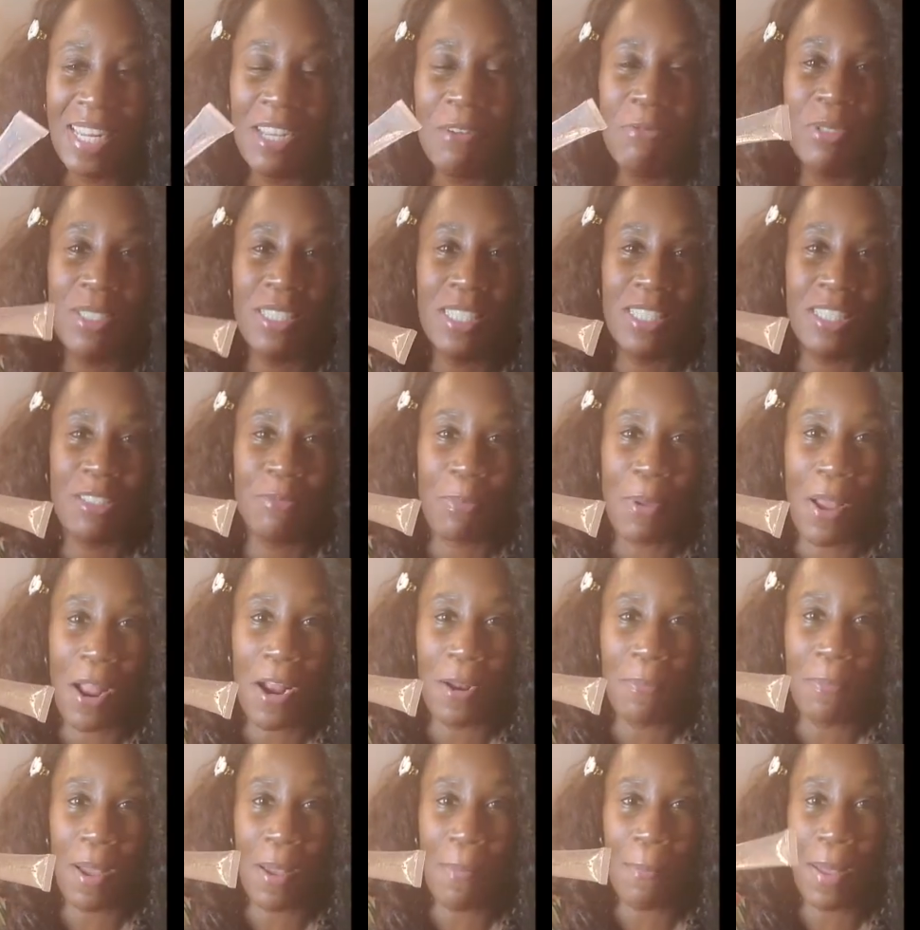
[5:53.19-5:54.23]
It was
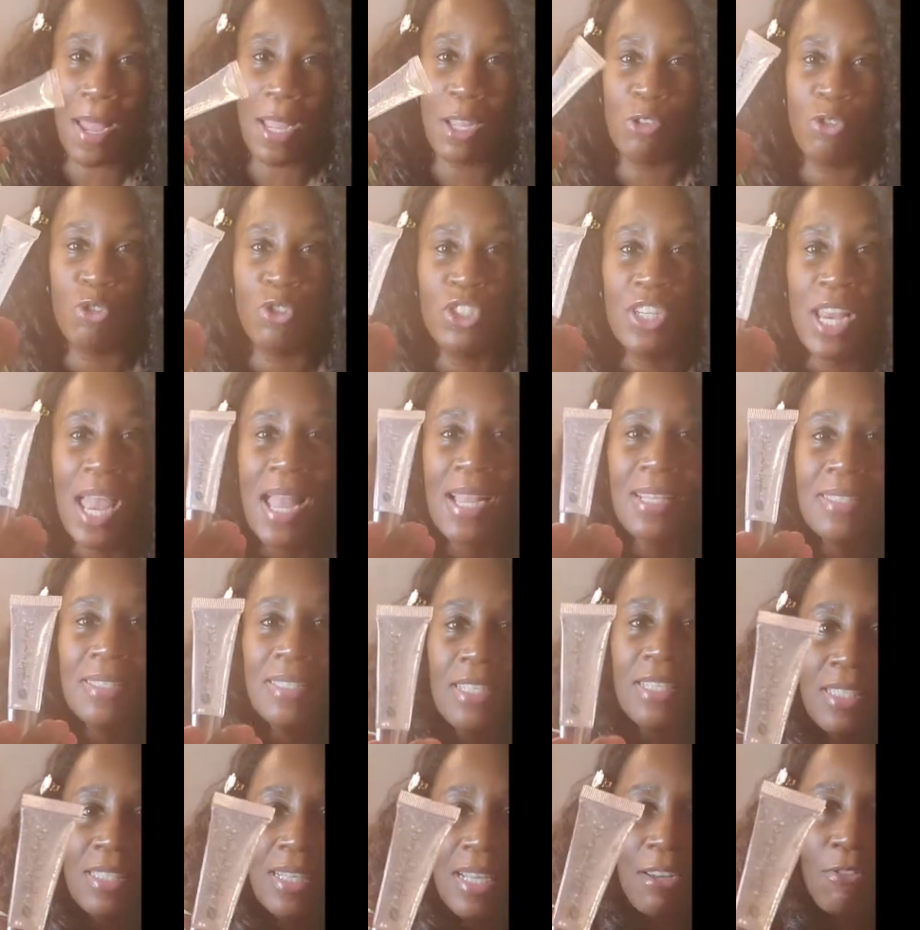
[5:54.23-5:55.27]
inspired by Michael Jackson.
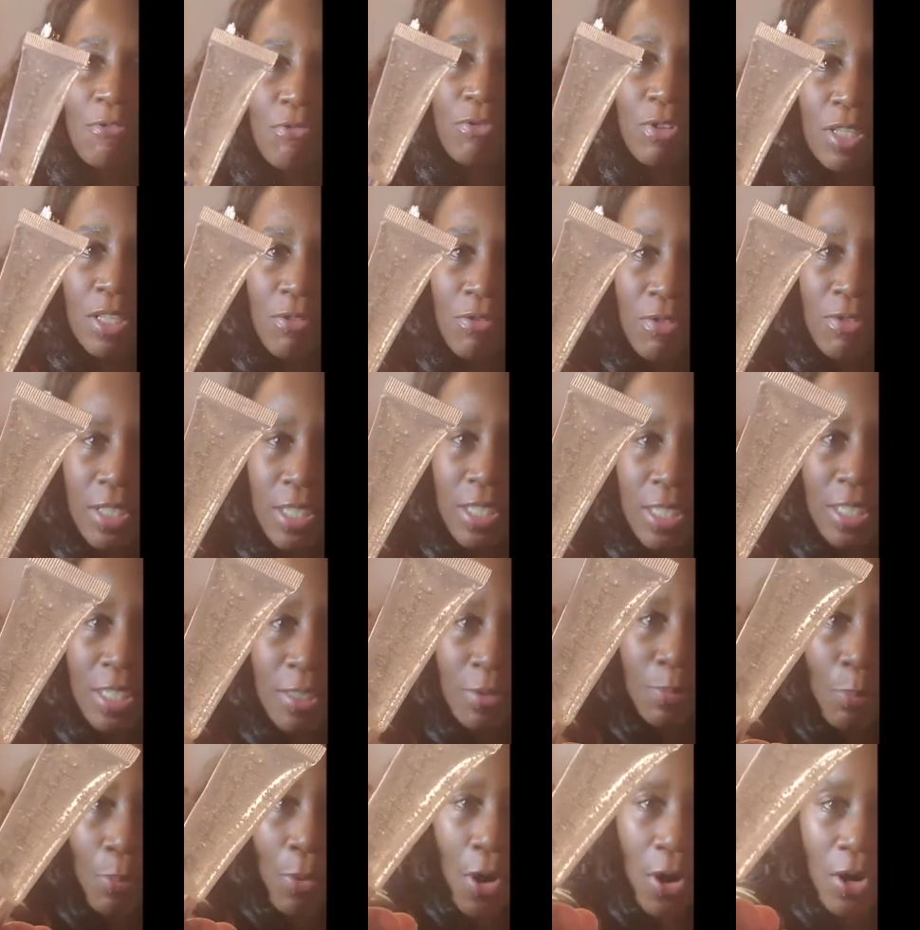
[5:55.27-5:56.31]
It's like really, really
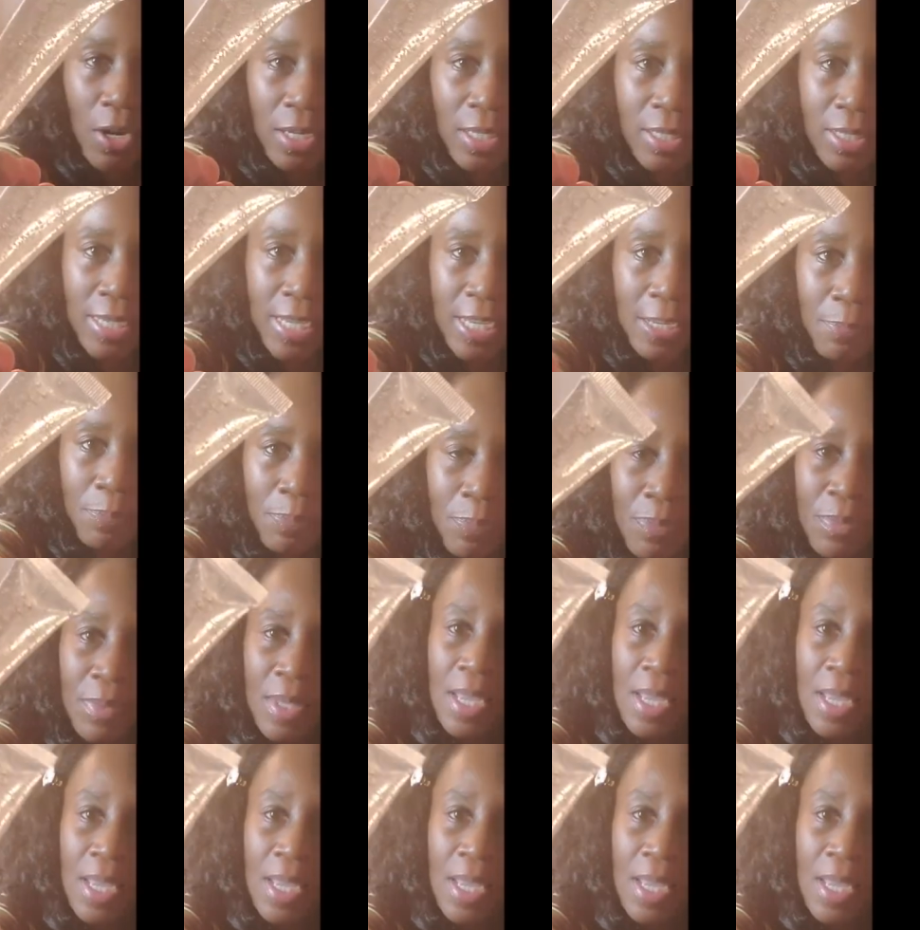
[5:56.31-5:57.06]
sparkly.